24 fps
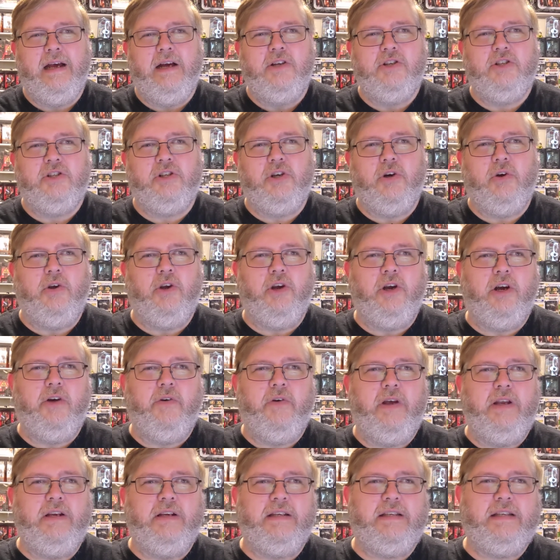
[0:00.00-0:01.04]
So you're
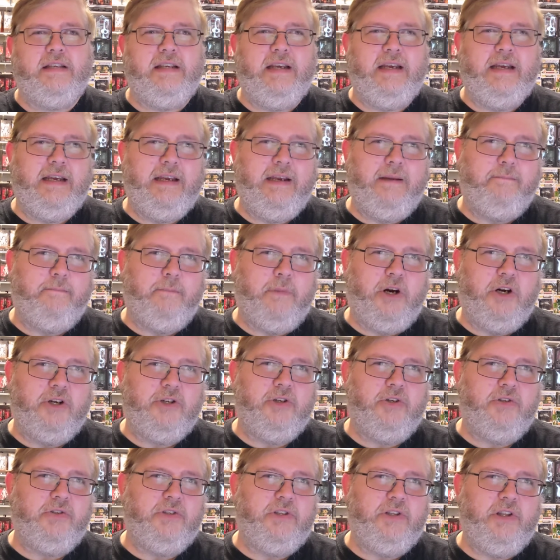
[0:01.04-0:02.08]
going to see
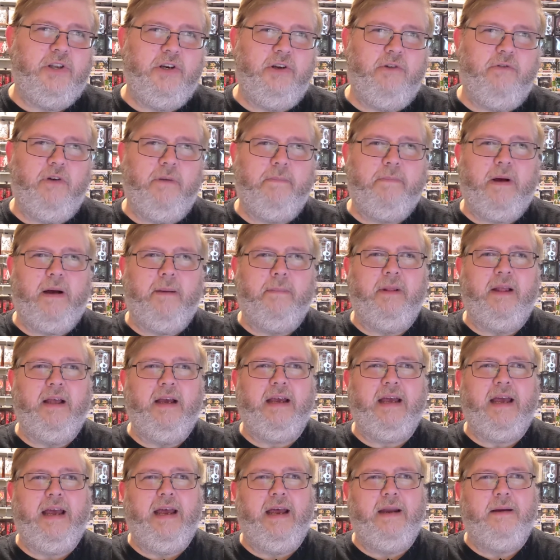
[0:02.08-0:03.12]
Marshals of the New
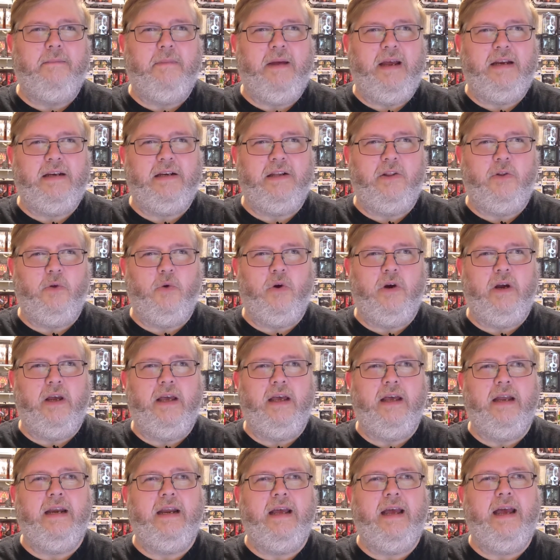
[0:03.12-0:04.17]
Republic and
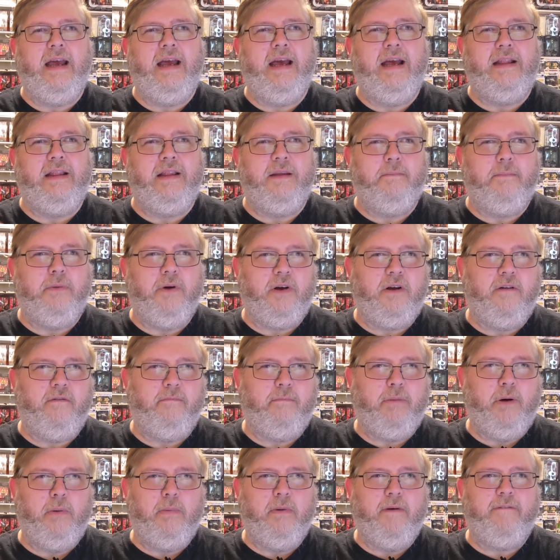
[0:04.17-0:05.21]
Mandalorian and the Book of
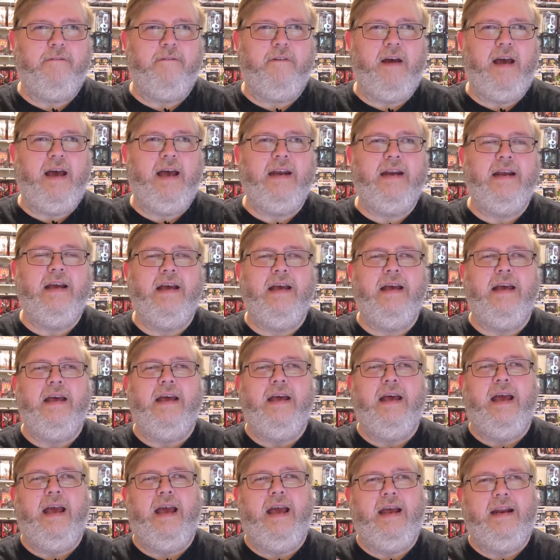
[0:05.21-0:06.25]
Boba Fett
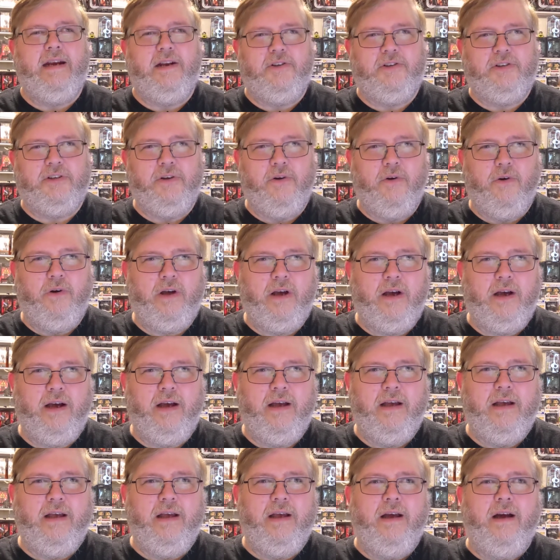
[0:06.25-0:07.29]
and Ahsoka
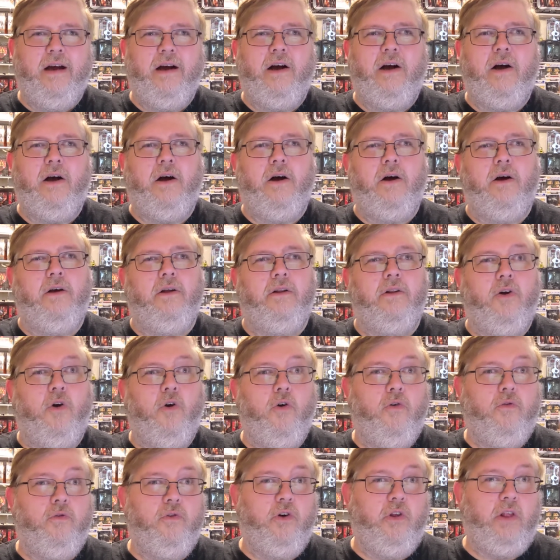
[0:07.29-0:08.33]
all
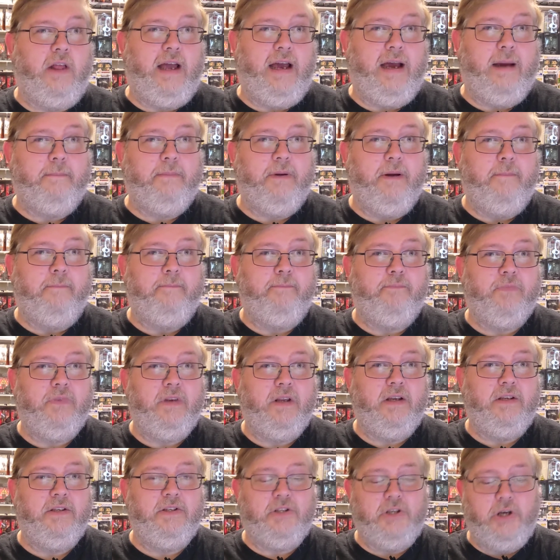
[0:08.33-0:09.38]
overlap.
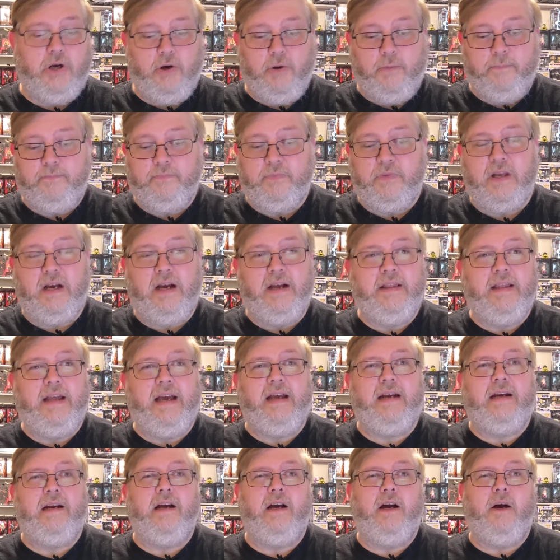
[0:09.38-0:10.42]
So on
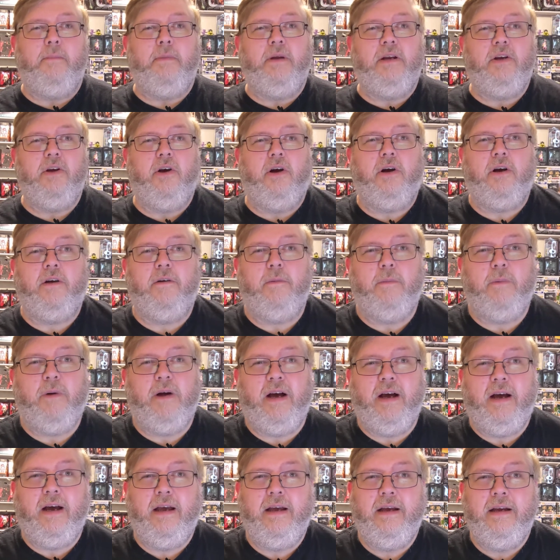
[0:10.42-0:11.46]
that, I'll bid you all
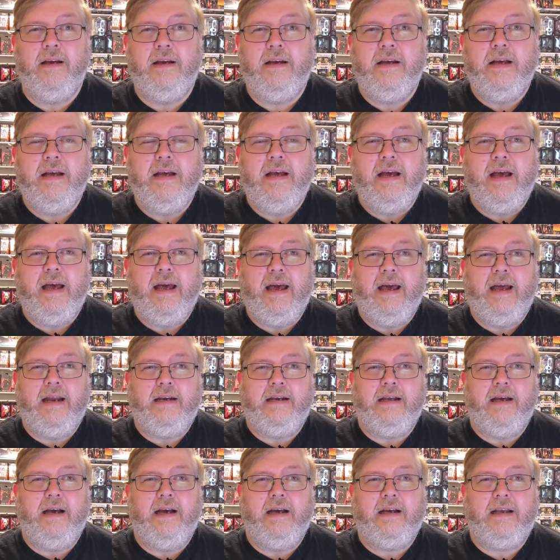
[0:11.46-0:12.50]
goodbye and
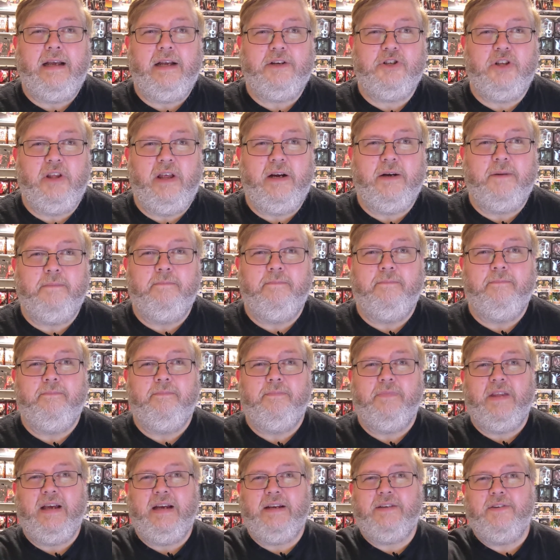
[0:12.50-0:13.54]
catch you later.
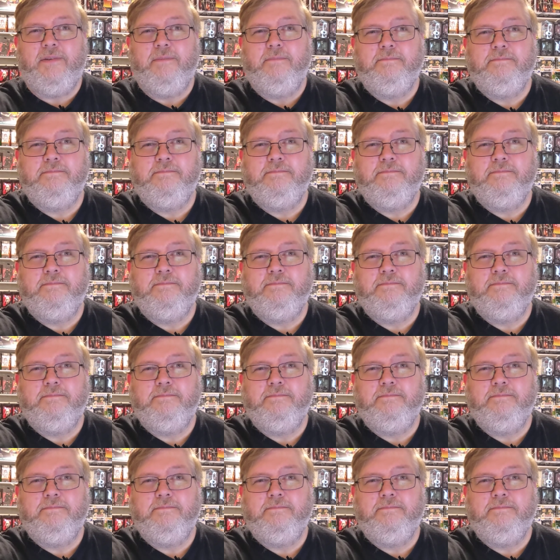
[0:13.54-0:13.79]
Thanks.